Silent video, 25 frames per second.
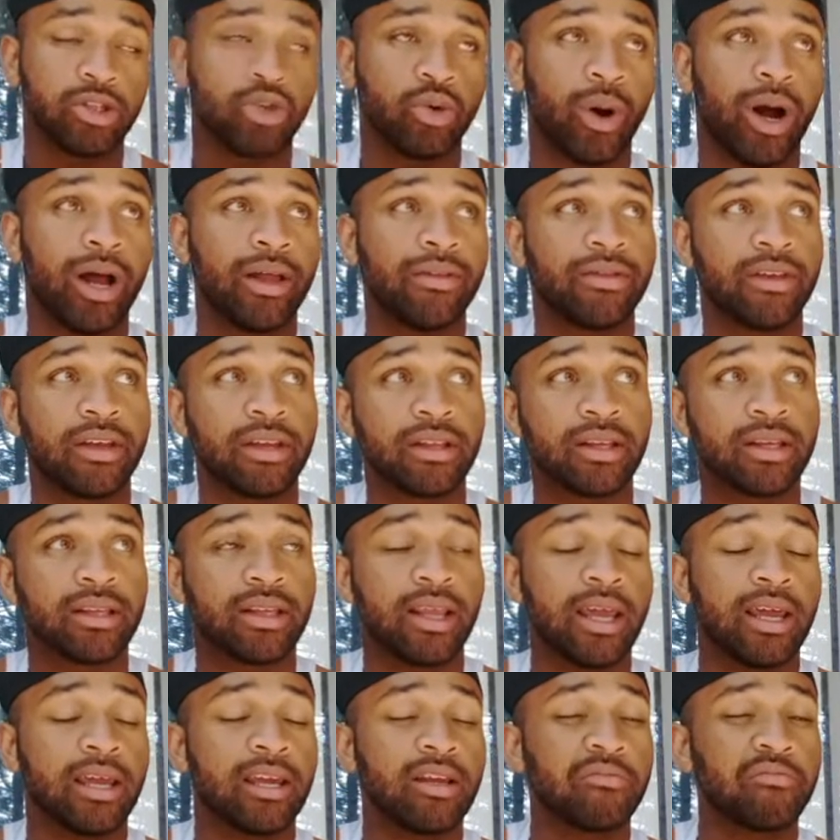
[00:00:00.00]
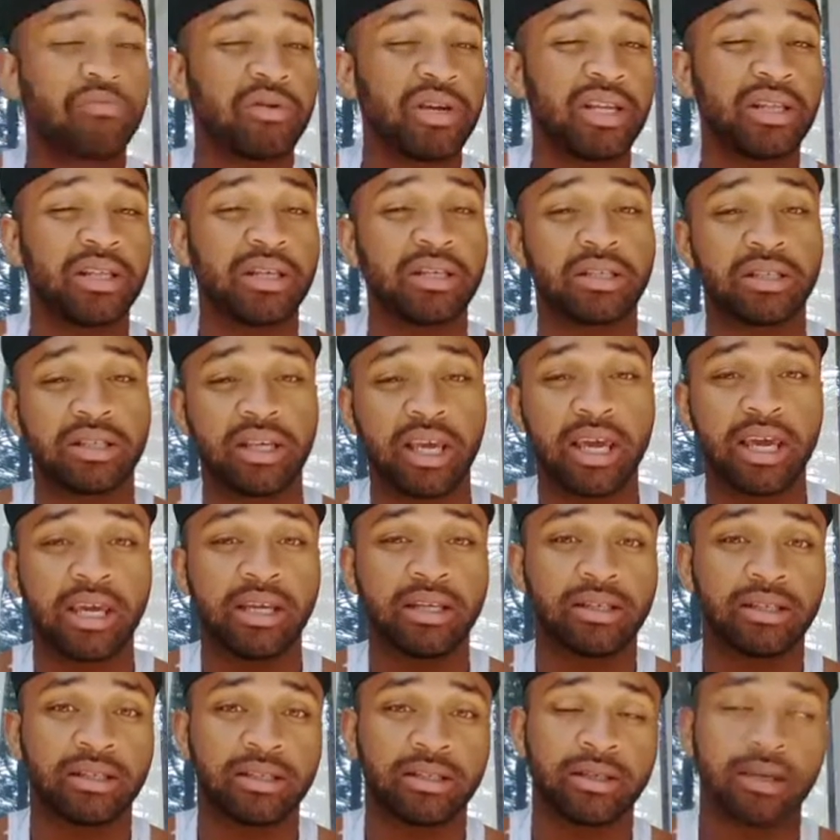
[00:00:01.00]
Do I think that they could beat the
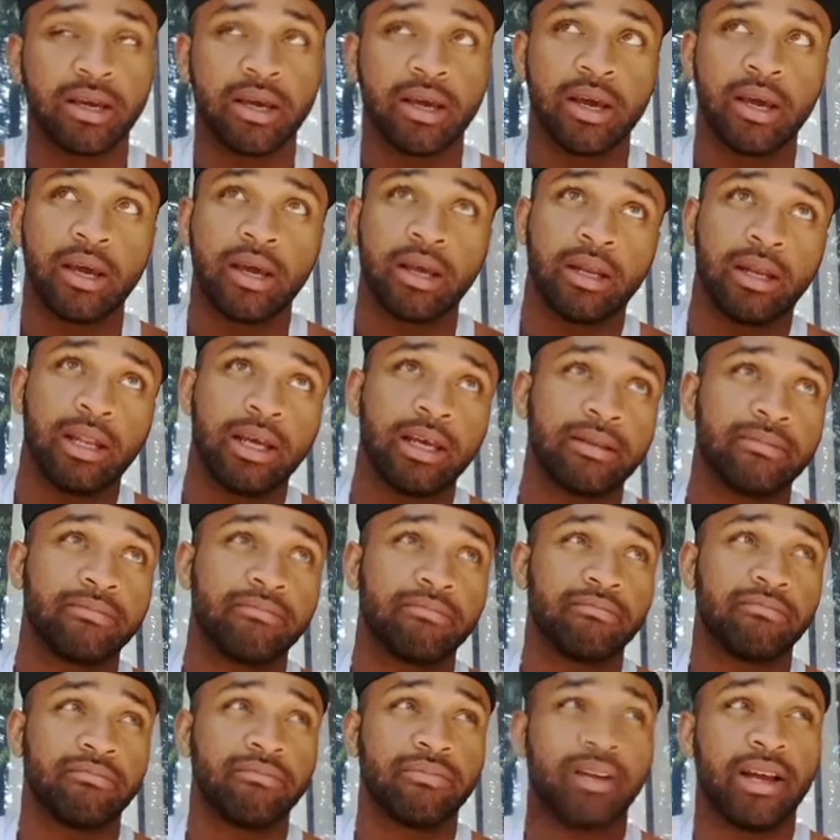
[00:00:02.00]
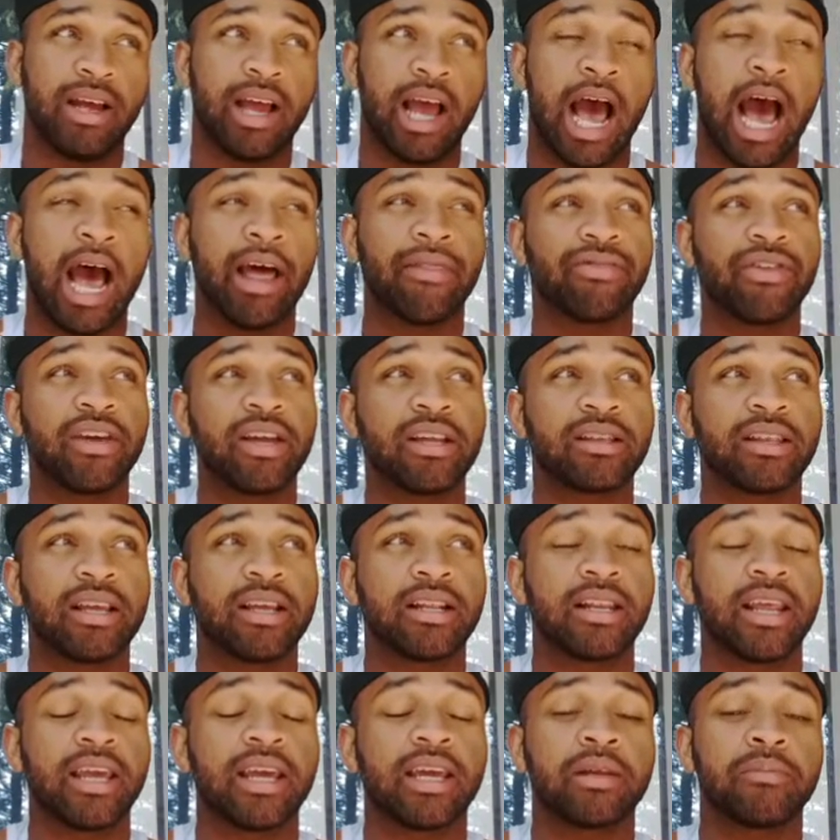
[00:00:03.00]
Saints? I think
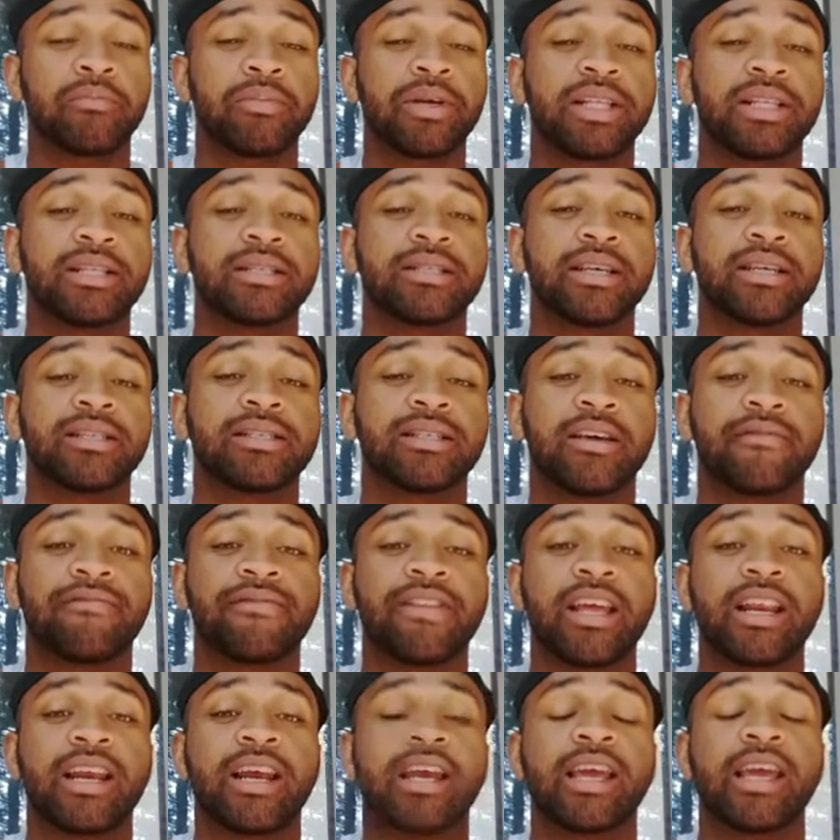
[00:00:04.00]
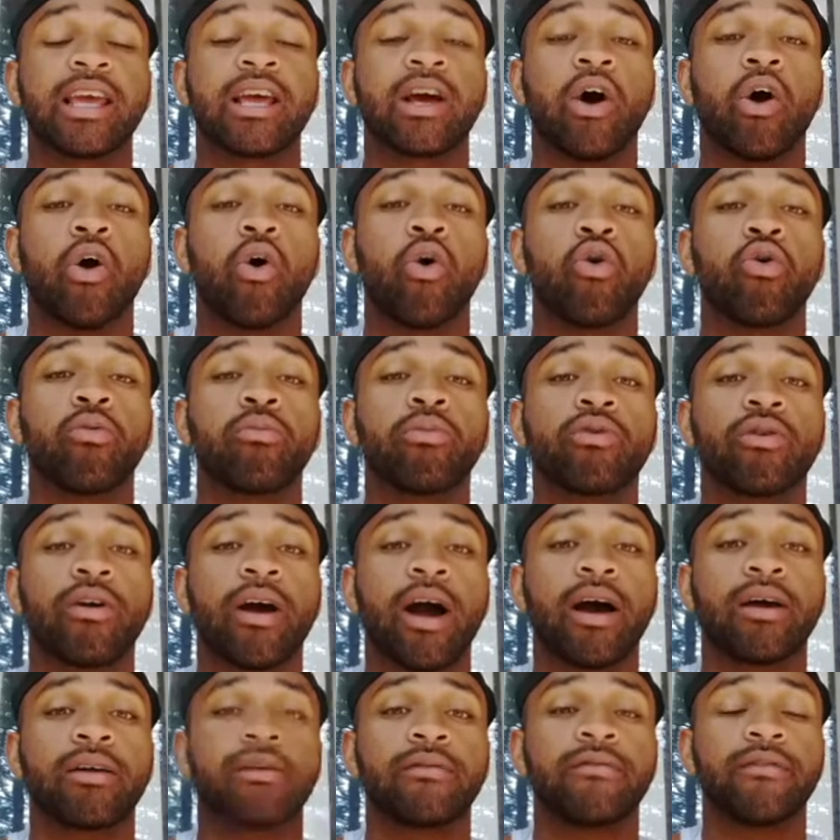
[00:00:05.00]
that they could beat the Saints if they did get home
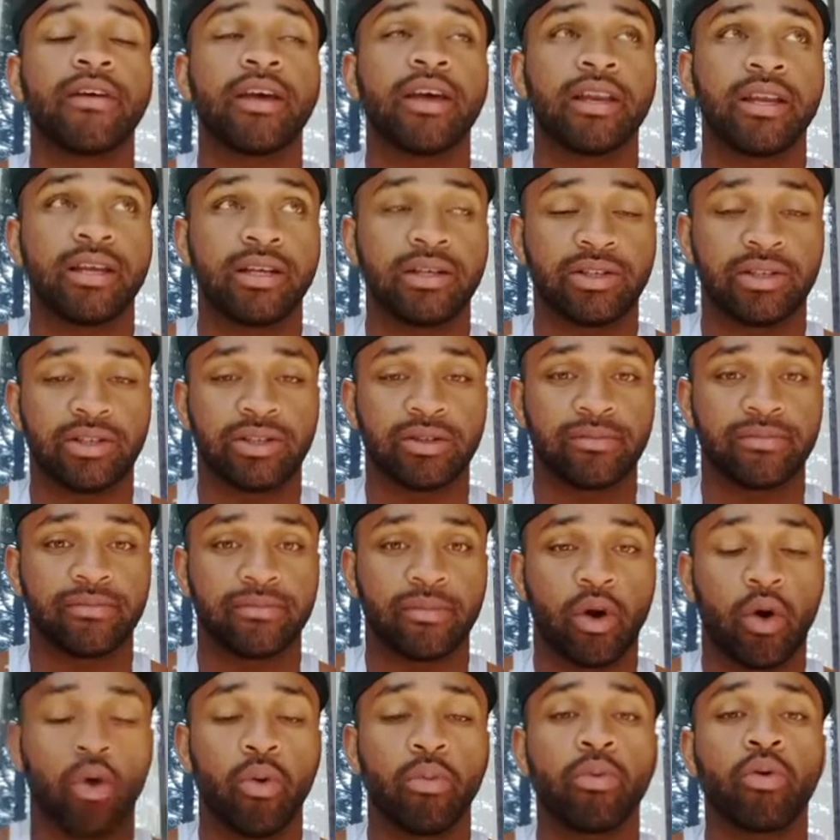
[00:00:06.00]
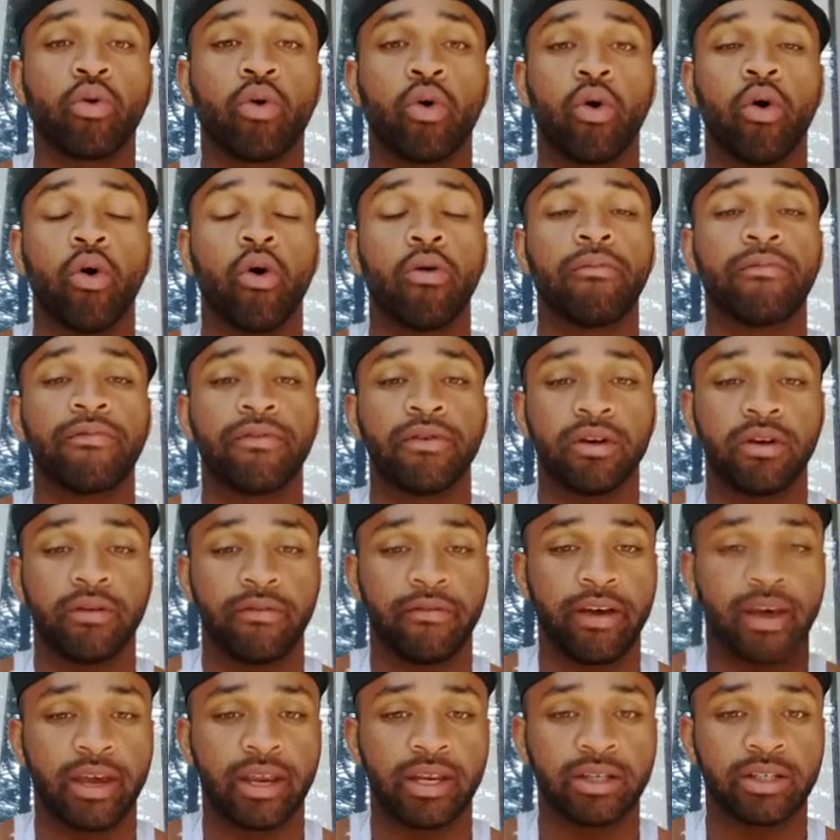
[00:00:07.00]
crowd advantage, home field
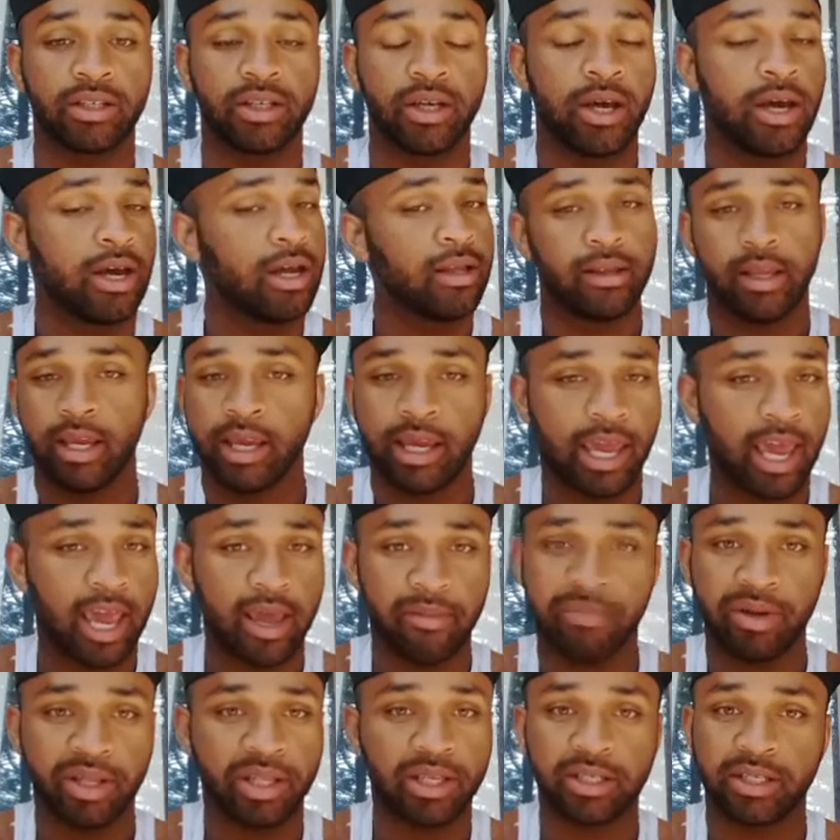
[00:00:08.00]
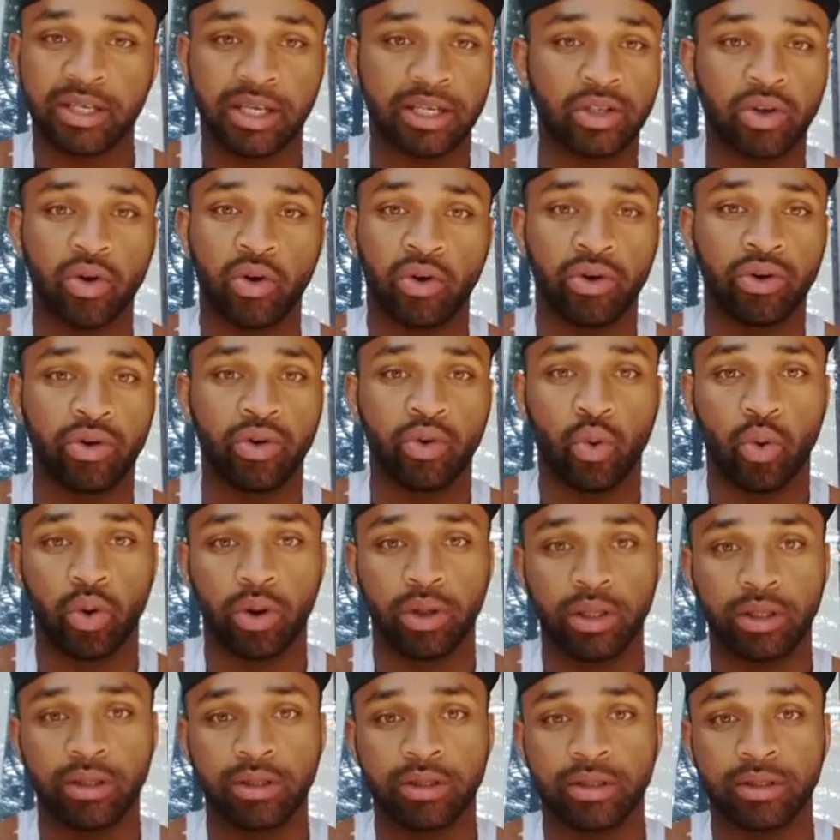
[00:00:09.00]
advantage. They can't beat the Saints going to New
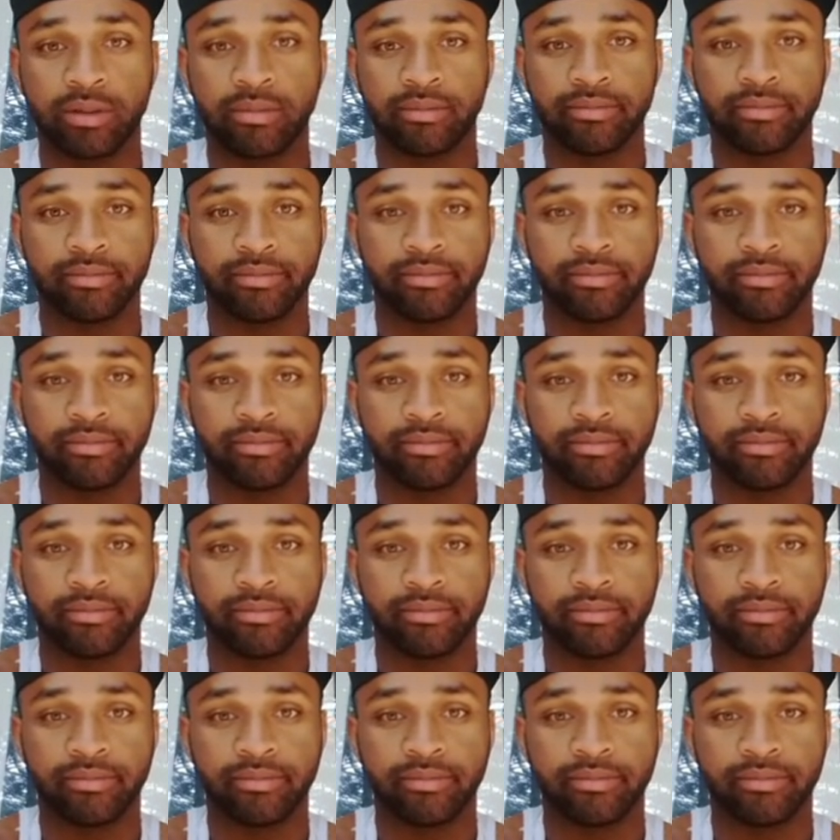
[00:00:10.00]
Orleans.